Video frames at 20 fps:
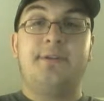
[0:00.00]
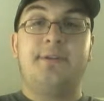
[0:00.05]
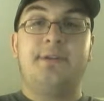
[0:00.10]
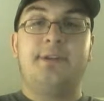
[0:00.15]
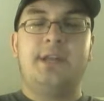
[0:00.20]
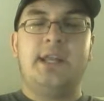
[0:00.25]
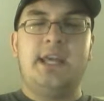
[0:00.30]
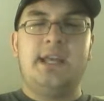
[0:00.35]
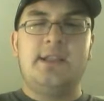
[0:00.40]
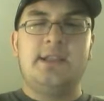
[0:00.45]

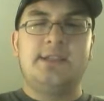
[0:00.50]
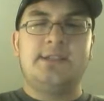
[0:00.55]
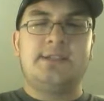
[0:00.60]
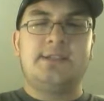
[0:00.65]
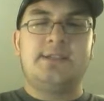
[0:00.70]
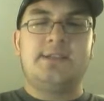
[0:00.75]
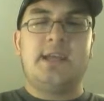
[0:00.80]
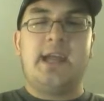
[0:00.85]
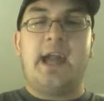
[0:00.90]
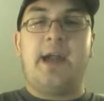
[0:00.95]
needless
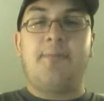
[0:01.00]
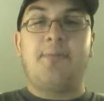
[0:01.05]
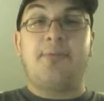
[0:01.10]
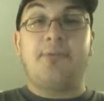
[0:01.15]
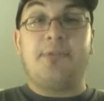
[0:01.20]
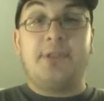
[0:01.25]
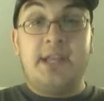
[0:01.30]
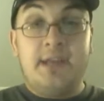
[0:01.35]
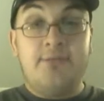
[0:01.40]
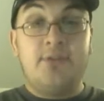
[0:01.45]
to say, I
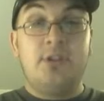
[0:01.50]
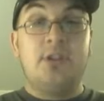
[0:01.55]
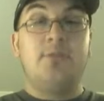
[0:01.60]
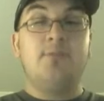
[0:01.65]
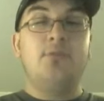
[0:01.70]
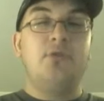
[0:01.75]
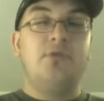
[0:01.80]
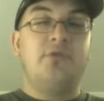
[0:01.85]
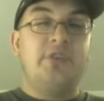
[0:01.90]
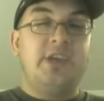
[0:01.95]
believe in the
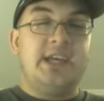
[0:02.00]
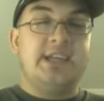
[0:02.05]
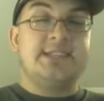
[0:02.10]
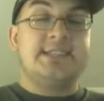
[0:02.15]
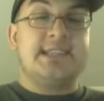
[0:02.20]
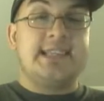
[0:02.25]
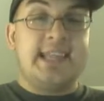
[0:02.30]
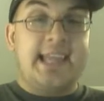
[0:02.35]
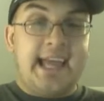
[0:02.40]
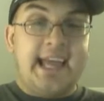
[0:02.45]
movie,
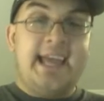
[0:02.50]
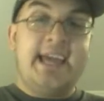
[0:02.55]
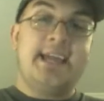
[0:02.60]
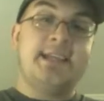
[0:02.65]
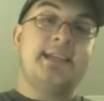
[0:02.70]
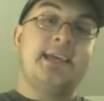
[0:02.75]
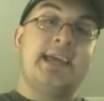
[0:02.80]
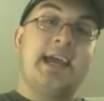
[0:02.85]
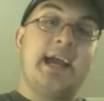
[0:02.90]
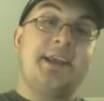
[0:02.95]
is late
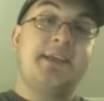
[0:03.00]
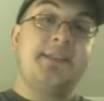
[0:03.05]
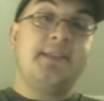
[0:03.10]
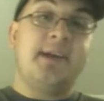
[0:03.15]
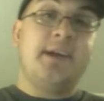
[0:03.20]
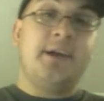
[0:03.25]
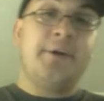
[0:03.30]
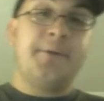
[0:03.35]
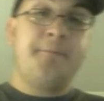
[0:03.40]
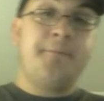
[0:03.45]
in getting
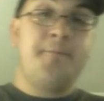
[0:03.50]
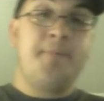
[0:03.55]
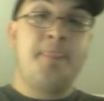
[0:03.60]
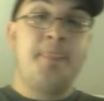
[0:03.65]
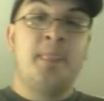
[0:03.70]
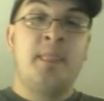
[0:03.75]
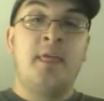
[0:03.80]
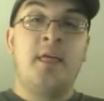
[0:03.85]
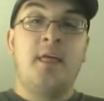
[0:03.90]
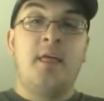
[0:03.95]
there.
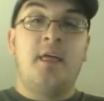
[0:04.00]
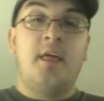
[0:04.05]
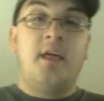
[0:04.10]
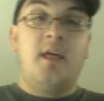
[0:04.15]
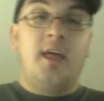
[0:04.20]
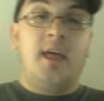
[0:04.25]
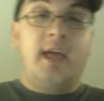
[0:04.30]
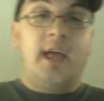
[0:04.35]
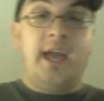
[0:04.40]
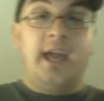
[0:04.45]

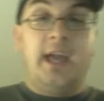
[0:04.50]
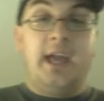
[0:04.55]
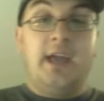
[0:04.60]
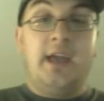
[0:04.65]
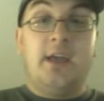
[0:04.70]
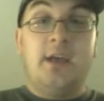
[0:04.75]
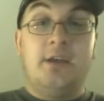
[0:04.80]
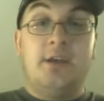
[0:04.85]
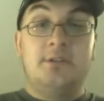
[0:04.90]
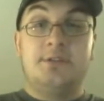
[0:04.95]

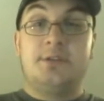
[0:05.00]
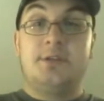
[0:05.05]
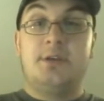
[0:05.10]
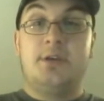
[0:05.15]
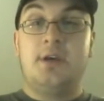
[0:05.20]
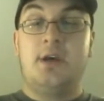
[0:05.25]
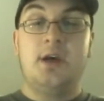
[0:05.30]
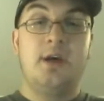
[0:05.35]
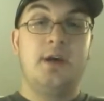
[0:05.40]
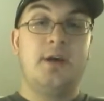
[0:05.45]
And
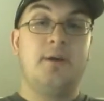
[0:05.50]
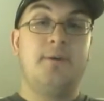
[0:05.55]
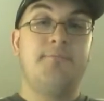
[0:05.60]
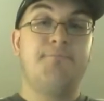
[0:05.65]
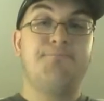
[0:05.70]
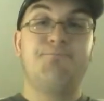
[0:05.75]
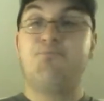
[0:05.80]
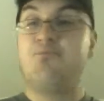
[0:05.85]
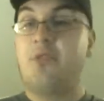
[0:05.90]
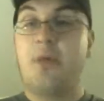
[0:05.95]

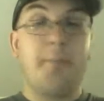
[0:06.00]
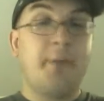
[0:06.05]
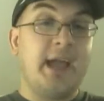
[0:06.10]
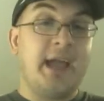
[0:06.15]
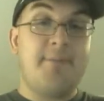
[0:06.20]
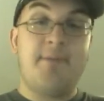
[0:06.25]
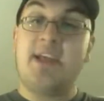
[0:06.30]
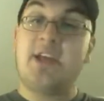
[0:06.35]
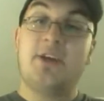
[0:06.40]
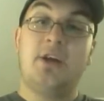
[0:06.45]
the
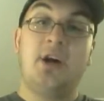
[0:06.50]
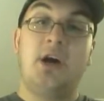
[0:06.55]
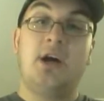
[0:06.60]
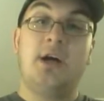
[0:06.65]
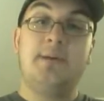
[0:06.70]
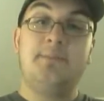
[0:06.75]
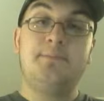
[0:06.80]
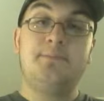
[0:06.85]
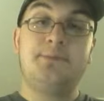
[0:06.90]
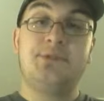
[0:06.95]
baby
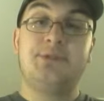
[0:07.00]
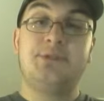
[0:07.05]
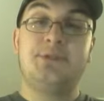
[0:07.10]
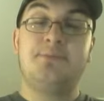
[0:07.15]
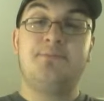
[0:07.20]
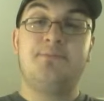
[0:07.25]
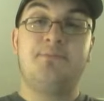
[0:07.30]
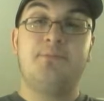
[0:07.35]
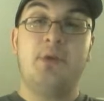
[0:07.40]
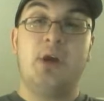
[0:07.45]

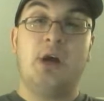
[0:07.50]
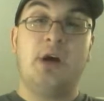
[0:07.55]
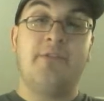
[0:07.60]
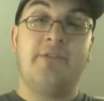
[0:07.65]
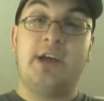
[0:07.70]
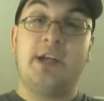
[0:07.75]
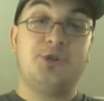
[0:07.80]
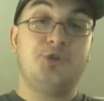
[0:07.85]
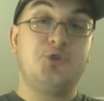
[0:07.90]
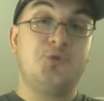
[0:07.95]
comes.
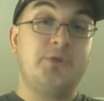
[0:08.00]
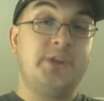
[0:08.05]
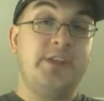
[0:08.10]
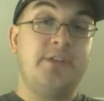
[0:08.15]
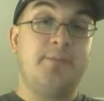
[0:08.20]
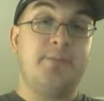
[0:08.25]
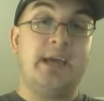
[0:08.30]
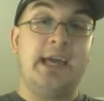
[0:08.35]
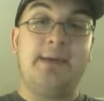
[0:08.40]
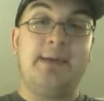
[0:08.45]
Eventually
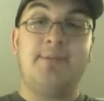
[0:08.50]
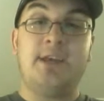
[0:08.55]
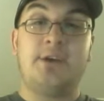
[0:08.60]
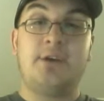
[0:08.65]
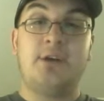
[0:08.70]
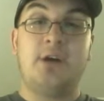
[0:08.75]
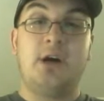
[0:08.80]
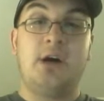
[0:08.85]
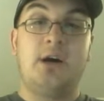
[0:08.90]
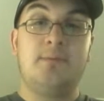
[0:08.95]
the baby
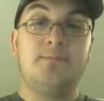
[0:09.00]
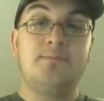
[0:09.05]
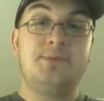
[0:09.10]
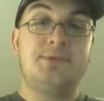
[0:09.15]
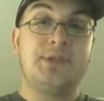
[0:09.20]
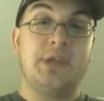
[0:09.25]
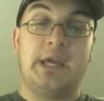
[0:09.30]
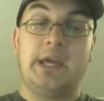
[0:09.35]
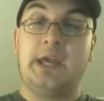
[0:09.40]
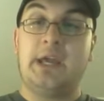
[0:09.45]

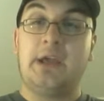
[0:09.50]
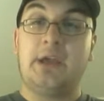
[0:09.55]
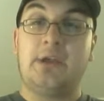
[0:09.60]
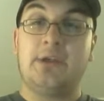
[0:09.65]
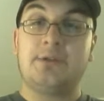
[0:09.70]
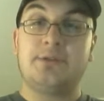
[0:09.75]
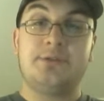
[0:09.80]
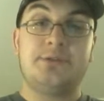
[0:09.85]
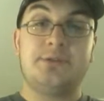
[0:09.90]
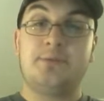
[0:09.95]
comes,
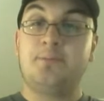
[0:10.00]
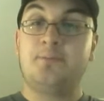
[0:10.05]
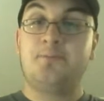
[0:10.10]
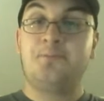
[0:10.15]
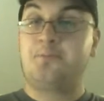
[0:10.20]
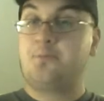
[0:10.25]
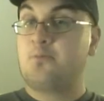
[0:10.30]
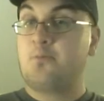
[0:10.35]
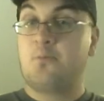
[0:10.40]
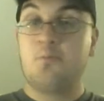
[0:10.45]
and
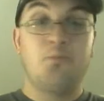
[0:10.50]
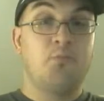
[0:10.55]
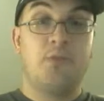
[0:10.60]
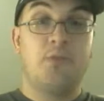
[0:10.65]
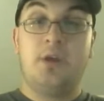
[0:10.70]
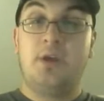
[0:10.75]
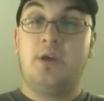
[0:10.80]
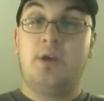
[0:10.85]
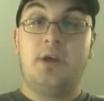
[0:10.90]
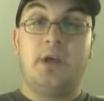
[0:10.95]

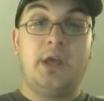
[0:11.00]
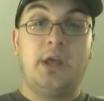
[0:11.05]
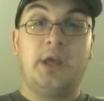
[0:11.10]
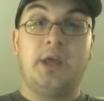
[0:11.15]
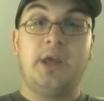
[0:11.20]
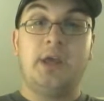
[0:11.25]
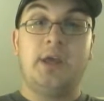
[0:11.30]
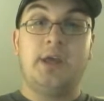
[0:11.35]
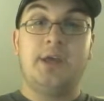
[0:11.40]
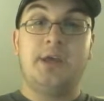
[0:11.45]

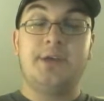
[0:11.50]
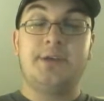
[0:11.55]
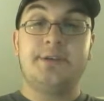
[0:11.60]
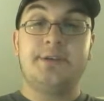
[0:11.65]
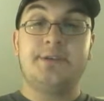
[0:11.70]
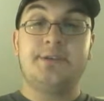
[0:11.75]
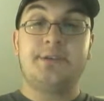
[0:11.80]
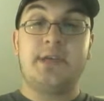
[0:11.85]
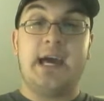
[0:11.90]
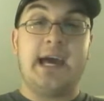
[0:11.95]
it
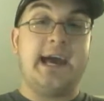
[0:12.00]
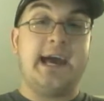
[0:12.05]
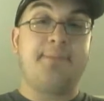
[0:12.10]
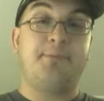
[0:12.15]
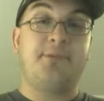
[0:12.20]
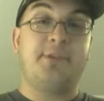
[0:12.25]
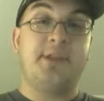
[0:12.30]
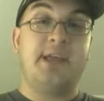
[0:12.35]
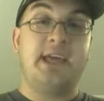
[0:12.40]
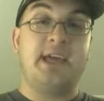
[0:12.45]
is
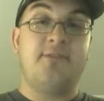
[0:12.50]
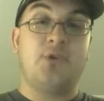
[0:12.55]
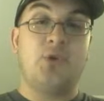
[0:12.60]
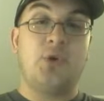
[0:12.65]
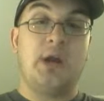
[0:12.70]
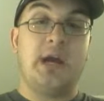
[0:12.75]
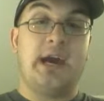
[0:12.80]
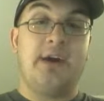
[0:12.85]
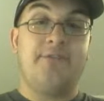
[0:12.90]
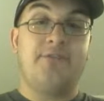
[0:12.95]
happily
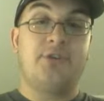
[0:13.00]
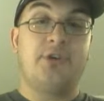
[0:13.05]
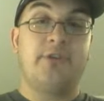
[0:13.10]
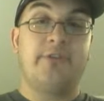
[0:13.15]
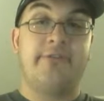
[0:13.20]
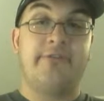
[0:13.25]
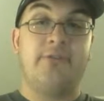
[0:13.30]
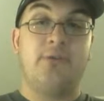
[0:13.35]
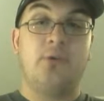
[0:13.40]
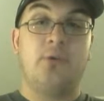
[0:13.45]
ever
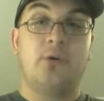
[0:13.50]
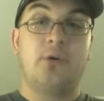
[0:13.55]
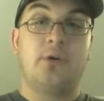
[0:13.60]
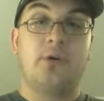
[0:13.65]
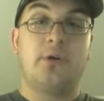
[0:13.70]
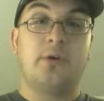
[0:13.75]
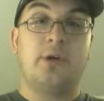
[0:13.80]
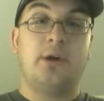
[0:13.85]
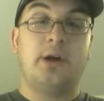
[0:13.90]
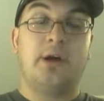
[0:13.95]
after
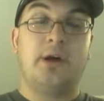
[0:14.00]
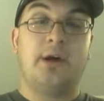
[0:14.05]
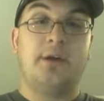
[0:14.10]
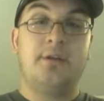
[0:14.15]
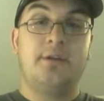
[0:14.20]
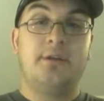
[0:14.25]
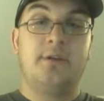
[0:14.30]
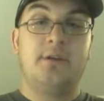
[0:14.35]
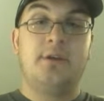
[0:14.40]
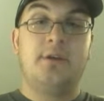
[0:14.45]
for
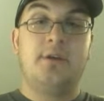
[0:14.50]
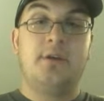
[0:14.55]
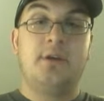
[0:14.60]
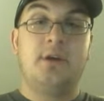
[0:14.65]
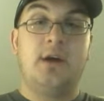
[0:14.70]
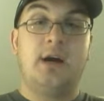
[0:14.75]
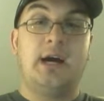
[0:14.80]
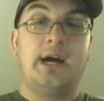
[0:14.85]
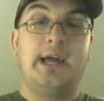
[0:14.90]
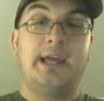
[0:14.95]

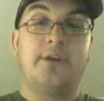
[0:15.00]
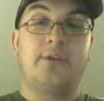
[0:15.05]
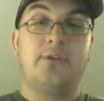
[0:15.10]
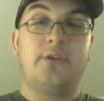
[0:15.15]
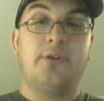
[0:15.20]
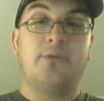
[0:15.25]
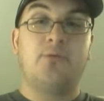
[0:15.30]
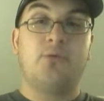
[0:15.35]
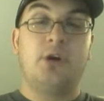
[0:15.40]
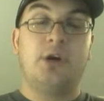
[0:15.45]

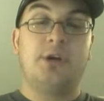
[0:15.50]
Heigl